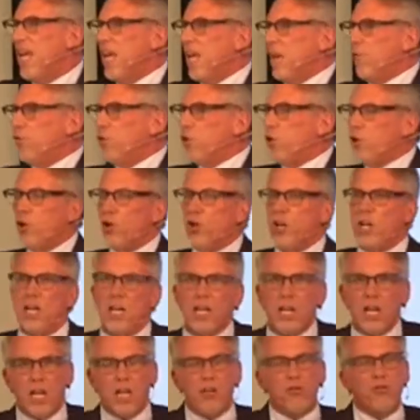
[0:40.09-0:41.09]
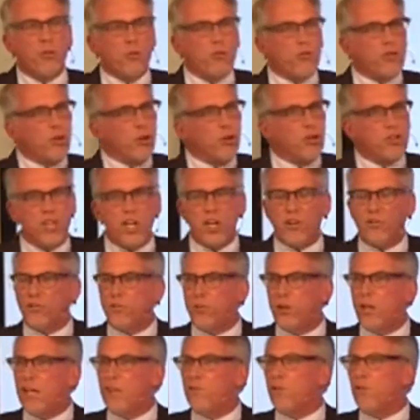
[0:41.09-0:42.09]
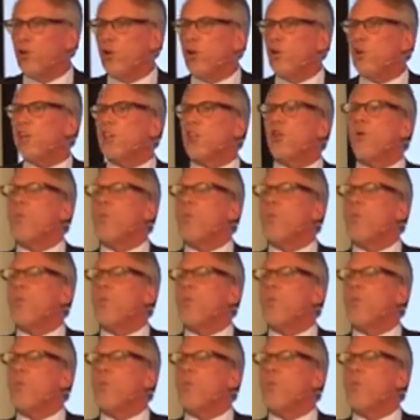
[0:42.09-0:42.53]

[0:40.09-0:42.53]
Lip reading: If you look through church history, if you look at